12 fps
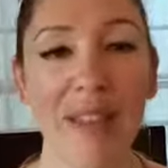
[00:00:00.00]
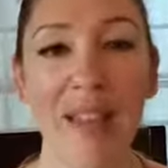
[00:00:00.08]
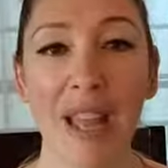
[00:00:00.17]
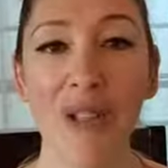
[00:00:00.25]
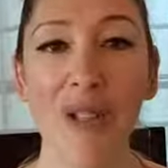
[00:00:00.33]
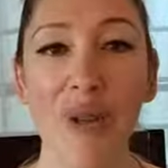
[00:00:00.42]

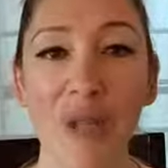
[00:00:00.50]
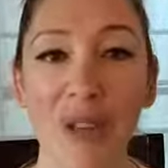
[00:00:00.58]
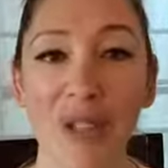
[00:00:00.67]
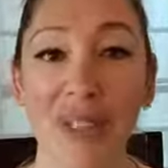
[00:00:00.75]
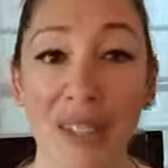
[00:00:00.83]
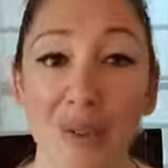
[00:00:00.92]
And so
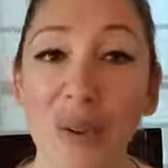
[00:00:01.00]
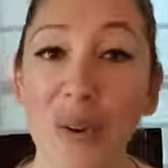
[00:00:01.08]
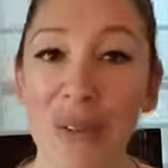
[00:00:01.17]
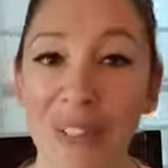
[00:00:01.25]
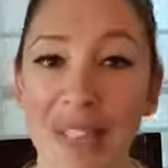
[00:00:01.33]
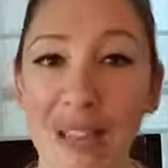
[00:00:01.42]
there's
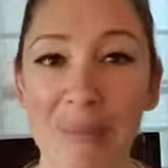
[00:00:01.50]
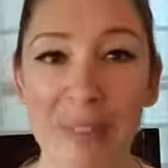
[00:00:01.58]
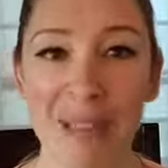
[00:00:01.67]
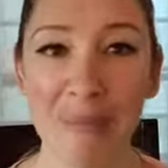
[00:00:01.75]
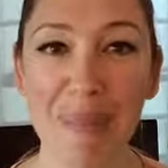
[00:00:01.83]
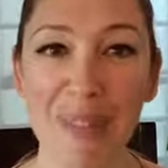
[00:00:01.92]
difficulty
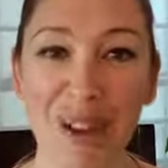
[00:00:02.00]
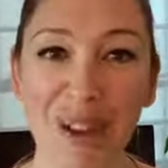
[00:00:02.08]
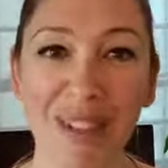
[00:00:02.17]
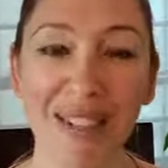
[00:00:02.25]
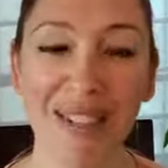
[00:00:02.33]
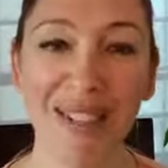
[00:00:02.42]
coming up in the
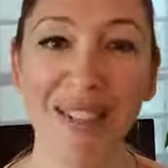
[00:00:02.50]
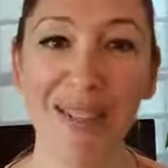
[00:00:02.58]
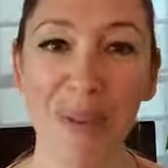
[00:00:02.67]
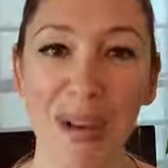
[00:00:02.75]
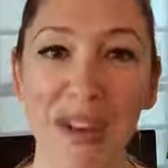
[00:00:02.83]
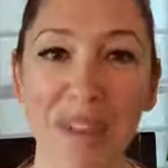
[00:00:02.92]
holidays as
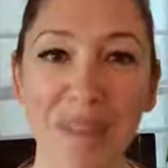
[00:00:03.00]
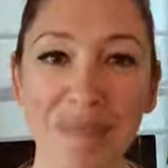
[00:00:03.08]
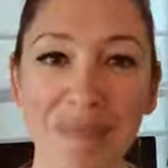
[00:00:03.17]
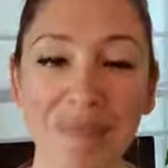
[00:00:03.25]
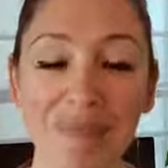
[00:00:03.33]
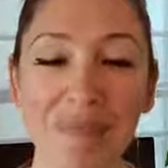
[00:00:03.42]
well.
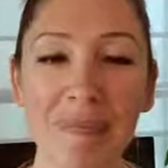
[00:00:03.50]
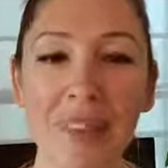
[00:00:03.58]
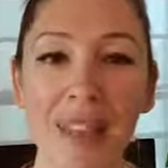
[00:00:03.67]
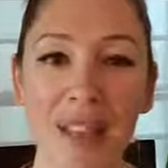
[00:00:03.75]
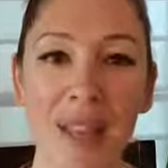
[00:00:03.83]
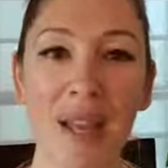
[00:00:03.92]

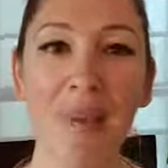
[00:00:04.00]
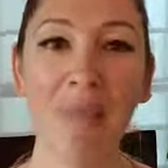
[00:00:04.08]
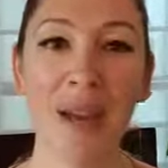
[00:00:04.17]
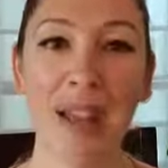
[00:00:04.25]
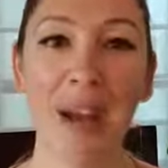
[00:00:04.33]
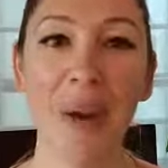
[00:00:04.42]

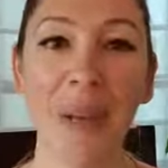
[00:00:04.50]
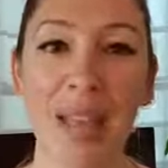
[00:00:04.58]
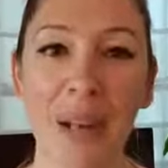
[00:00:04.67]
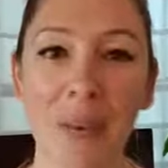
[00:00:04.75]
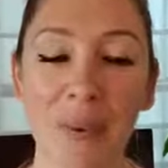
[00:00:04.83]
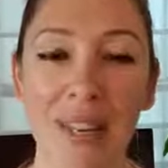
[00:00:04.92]
But how
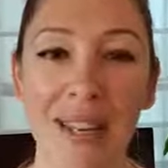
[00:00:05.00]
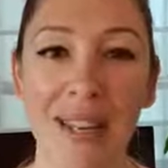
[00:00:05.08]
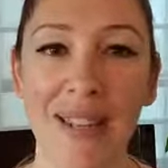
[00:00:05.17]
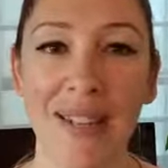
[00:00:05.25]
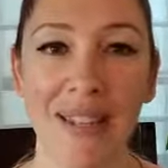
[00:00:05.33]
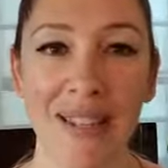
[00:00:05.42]
can
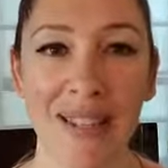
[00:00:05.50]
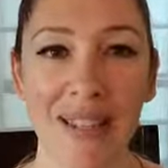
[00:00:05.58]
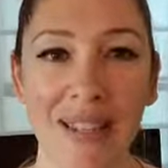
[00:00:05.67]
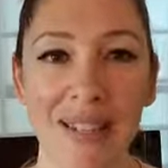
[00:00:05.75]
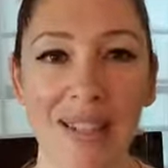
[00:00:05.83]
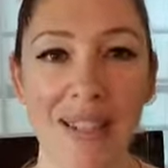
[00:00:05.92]
we
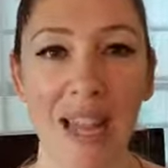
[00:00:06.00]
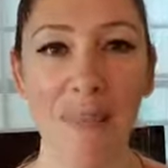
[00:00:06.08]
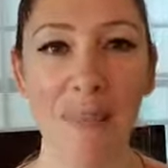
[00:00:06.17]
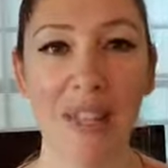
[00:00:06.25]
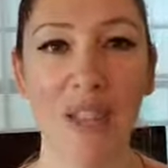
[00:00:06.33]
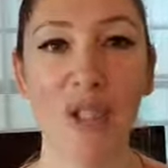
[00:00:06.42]

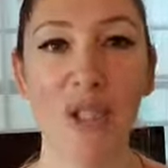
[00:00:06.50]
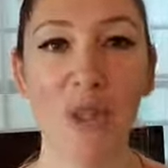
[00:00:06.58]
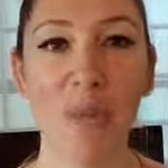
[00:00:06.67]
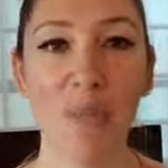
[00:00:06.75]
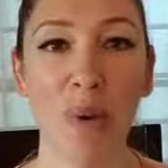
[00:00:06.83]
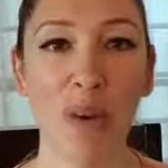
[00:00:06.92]
step into
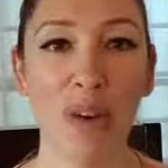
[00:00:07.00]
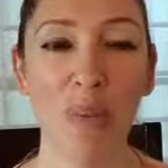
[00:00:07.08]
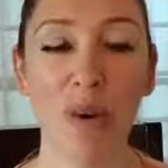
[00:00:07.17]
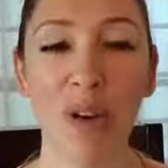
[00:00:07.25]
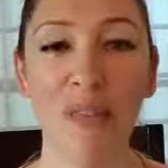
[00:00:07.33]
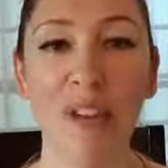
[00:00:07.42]
more and
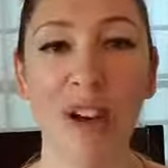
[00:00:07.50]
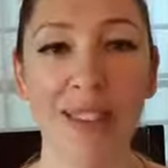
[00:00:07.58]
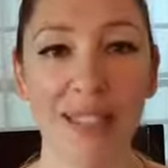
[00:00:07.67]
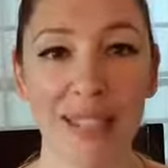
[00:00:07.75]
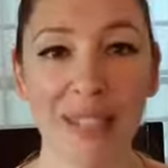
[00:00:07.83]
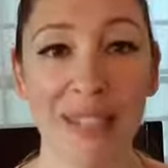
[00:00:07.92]
more of God's
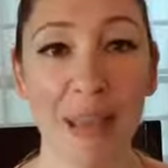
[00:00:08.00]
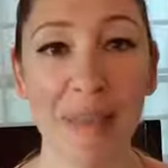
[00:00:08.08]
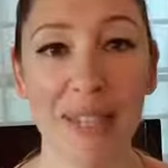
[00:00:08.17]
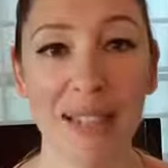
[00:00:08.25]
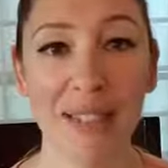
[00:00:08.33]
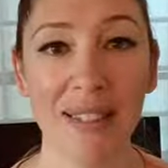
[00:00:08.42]

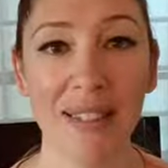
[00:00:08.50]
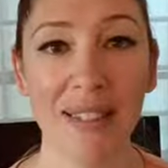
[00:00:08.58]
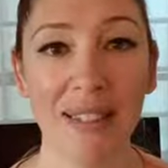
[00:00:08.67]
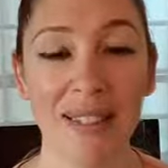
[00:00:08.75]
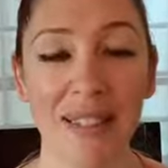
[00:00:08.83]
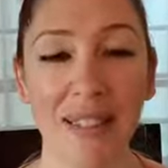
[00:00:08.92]
acceptance
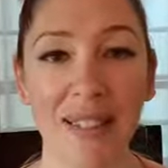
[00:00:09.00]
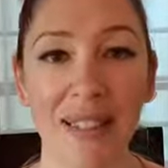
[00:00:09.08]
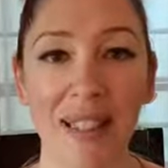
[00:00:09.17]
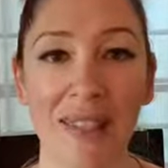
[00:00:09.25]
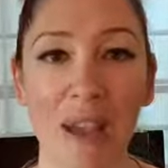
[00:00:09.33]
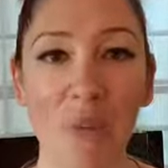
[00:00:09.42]

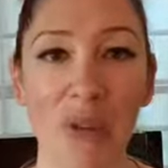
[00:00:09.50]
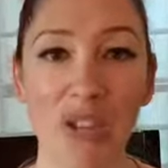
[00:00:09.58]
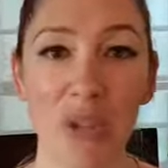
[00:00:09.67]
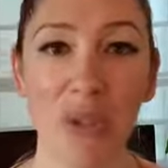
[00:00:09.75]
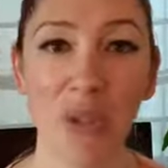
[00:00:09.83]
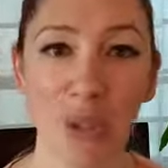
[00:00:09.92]
that when
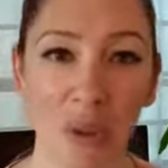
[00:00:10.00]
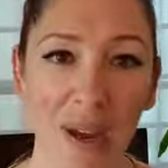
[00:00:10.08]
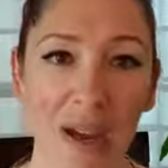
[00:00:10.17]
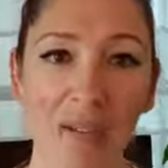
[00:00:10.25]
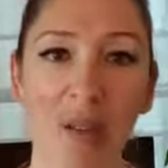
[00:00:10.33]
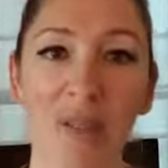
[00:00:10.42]
you do
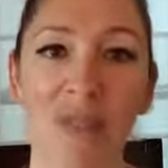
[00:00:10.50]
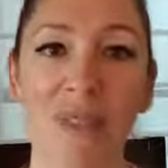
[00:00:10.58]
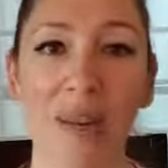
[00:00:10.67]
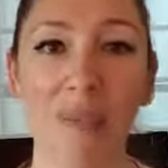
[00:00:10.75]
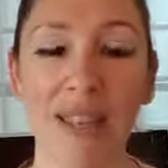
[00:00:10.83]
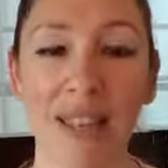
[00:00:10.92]
have those
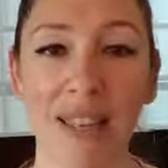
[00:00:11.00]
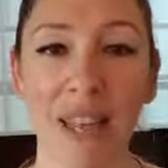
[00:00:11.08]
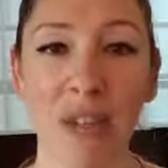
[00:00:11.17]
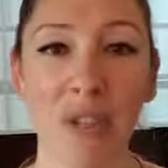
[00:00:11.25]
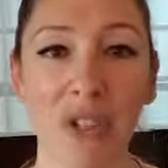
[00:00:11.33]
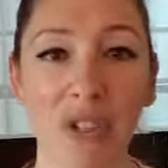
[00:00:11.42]
family
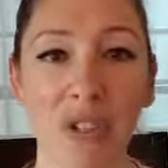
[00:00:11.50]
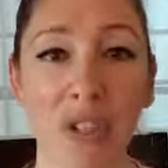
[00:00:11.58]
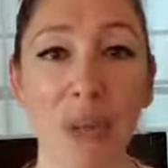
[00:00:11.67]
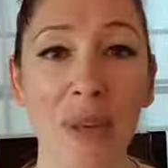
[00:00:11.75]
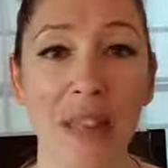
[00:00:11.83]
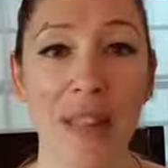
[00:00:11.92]
encounters,
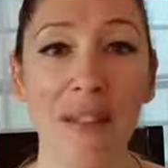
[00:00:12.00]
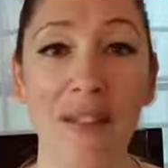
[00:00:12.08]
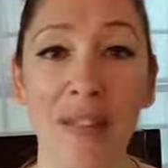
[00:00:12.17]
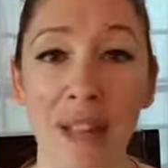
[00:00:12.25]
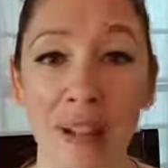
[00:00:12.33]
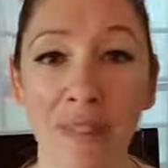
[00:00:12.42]
you can
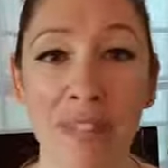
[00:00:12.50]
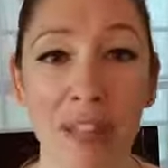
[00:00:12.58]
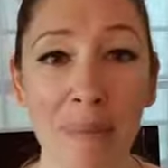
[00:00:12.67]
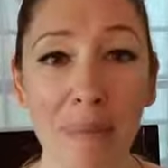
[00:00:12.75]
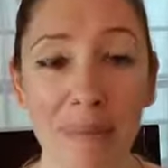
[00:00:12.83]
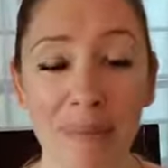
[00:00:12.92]
love
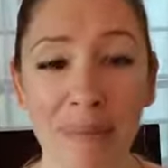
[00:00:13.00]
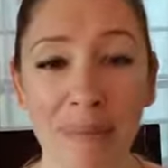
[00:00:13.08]
them